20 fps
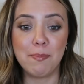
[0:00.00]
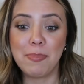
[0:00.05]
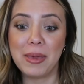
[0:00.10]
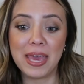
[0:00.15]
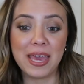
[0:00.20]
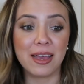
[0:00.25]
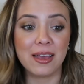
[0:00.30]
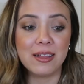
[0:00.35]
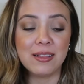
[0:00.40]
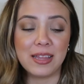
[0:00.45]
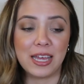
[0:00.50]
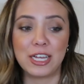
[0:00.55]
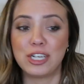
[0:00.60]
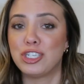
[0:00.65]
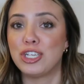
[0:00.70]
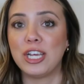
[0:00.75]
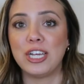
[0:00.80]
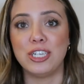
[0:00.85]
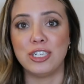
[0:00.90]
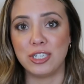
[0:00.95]
pick
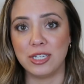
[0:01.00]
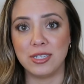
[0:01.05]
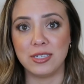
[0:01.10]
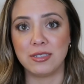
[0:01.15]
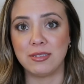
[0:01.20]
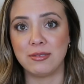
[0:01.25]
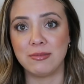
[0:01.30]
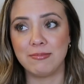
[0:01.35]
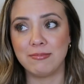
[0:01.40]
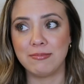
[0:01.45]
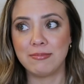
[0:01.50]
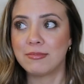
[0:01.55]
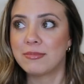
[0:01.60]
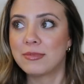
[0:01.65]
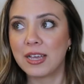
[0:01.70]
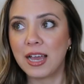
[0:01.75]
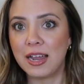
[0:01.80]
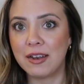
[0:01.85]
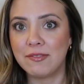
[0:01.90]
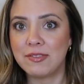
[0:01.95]
like changes
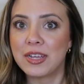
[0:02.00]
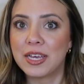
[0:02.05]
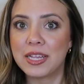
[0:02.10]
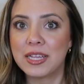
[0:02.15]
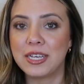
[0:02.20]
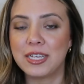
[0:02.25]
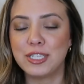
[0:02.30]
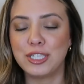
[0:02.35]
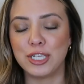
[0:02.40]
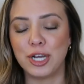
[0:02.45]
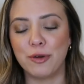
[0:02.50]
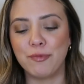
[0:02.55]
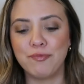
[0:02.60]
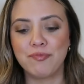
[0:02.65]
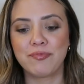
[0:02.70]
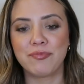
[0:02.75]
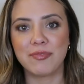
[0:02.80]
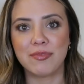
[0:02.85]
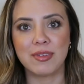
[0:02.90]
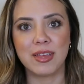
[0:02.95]
kind of daily. So
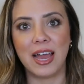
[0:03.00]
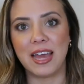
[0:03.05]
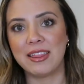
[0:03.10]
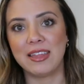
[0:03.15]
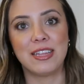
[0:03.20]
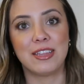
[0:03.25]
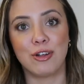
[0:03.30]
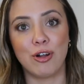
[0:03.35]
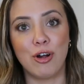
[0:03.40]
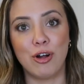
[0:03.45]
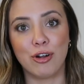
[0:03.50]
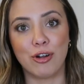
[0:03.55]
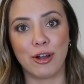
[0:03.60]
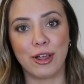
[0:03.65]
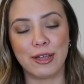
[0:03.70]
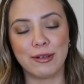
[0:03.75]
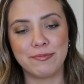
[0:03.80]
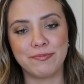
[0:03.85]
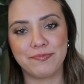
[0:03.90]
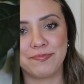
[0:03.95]
I think they're all
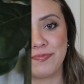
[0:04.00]
great.